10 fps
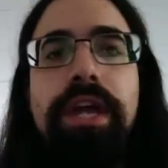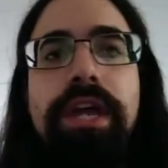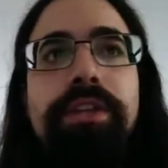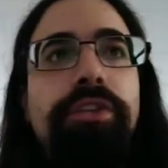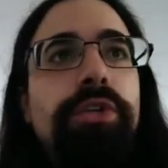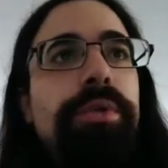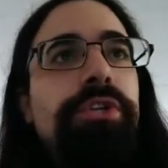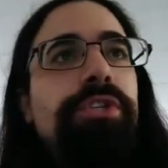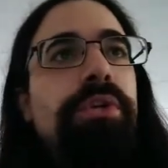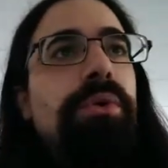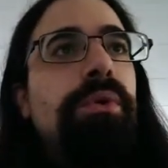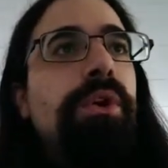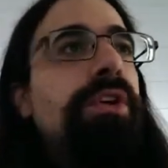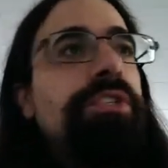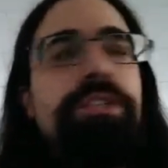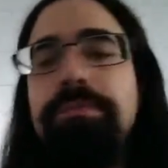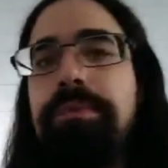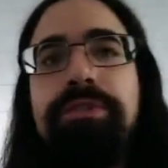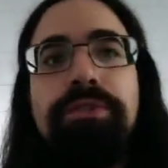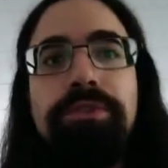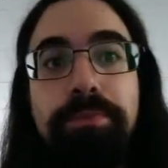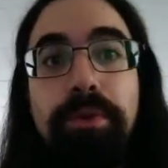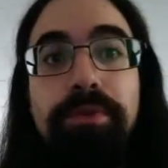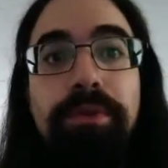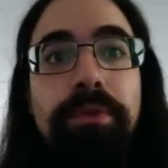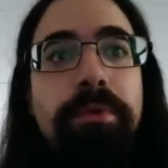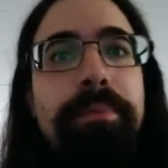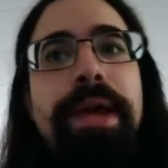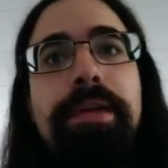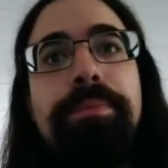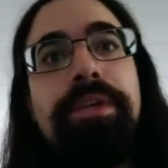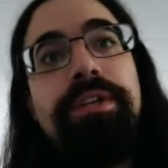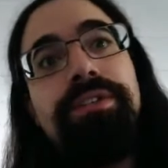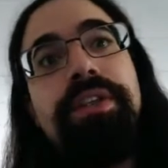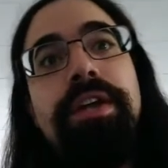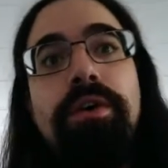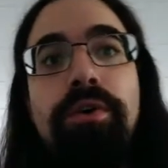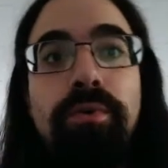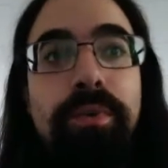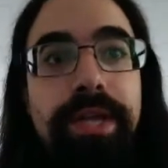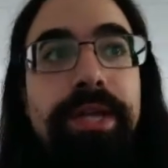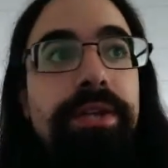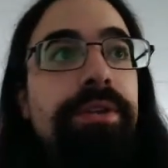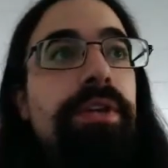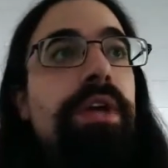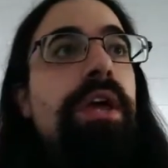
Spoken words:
And doing so causes the muscles to pull in the lower back because they are weakened.